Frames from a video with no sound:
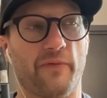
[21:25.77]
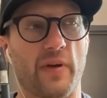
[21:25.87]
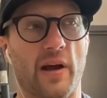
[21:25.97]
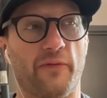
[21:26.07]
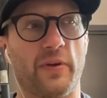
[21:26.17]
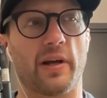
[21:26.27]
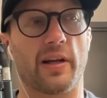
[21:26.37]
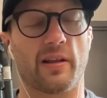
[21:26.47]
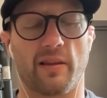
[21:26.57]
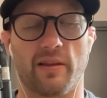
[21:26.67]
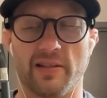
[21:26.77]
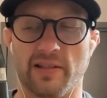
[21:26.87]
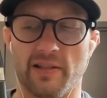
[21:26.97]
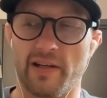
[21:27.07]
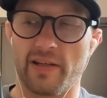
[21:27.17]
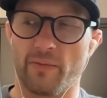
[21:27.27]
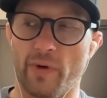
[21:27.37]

I feel like this in hunting,